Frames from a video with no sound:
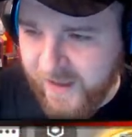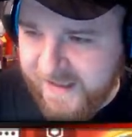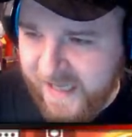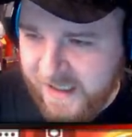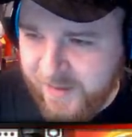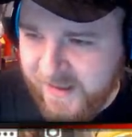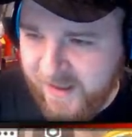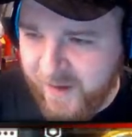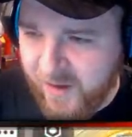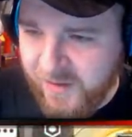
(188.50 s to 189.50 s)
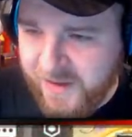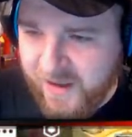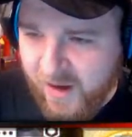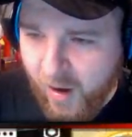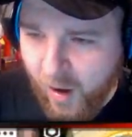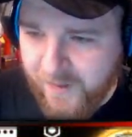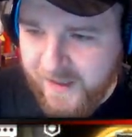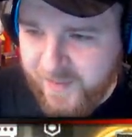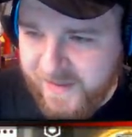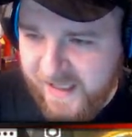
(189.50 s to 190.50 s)
attachments I've used on this
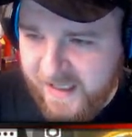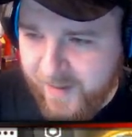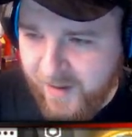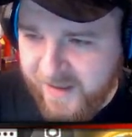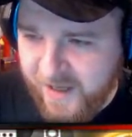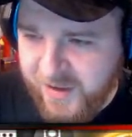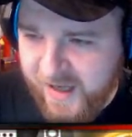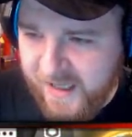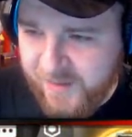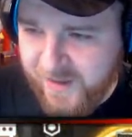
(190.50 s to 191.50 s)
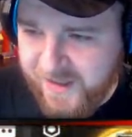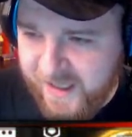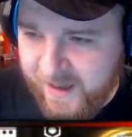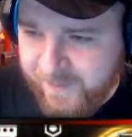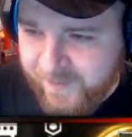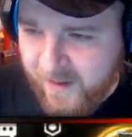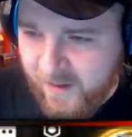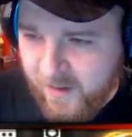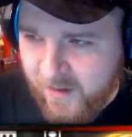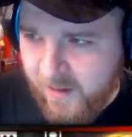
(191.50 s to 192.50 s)
particular build in case you guys want to see them.
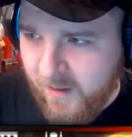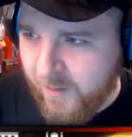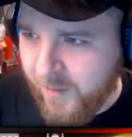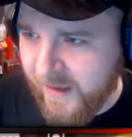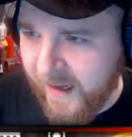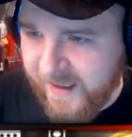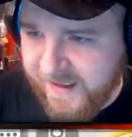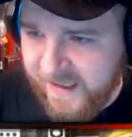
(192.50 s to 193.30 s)
But like I said,